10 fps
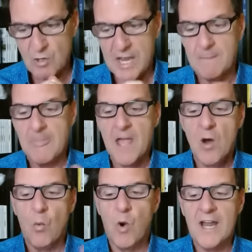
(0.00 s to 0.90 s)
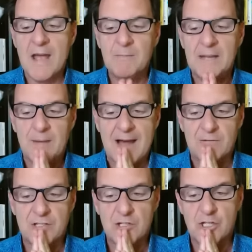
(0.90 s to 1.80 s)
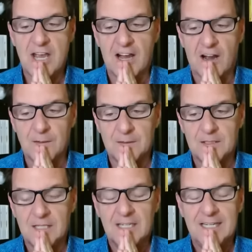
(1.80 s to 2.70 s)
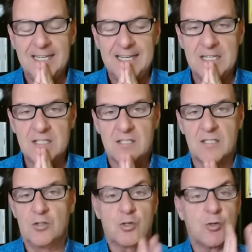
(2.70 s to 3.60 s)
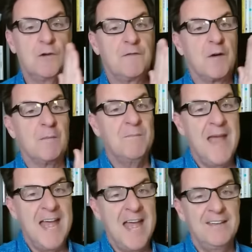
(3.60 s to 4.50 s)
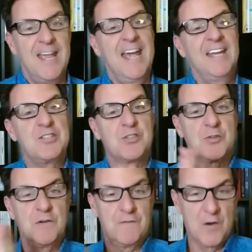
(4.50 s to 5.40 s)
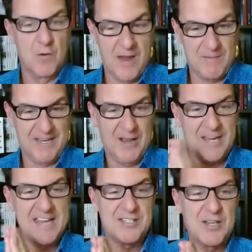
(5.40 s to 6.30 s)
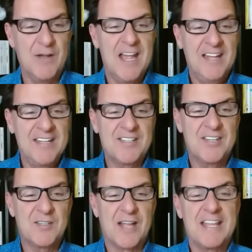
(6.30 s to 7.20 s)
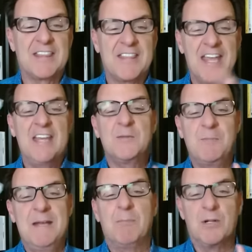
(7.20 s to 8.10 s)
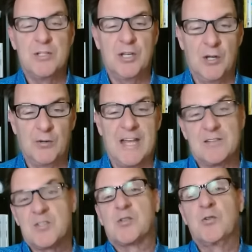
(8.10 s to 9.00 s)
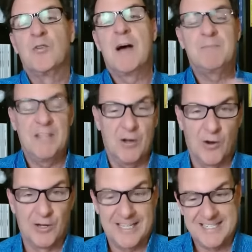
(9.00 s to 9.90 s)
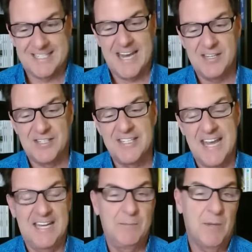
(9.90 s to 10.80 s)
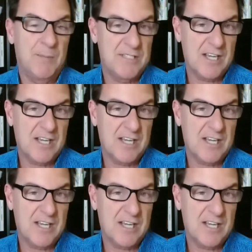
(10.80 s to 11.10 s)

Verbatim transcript: Okay, what I'm about to share is true for men and it's true for women. Okay, so this is like things people do that screw up the early stage of dating, but